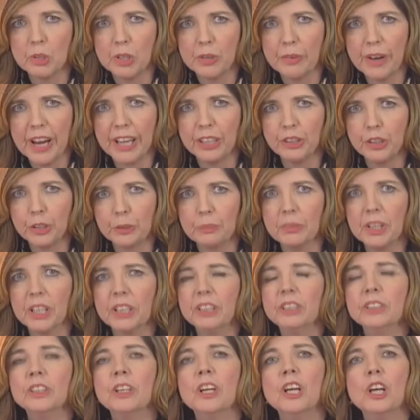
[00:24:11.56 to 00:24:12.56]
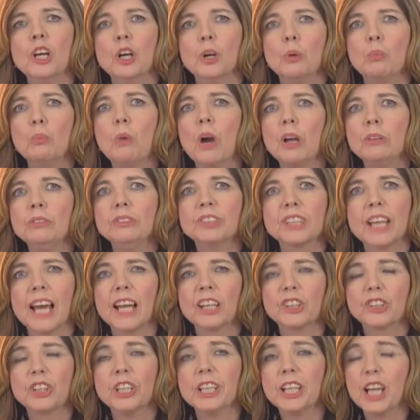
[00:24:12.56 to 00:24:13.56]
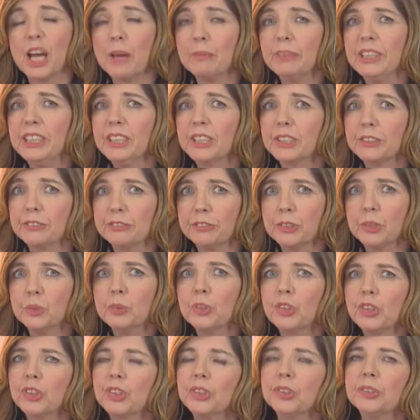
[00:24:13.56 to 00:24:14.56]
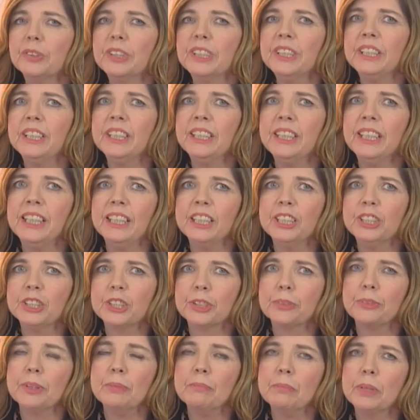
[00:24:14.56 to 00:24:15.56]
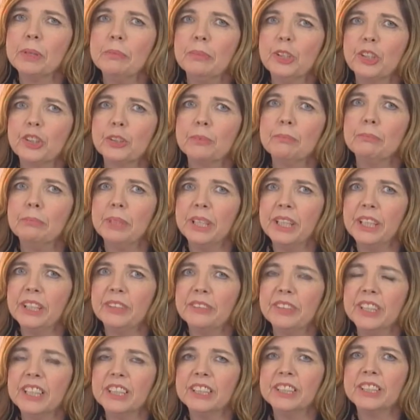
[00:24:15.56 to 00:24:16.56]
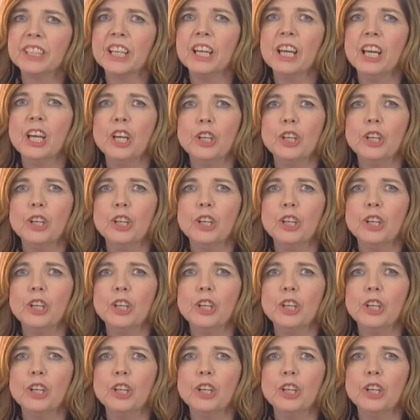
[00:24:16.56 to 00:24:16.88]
arrangement won't actually come into force during the interim permission period.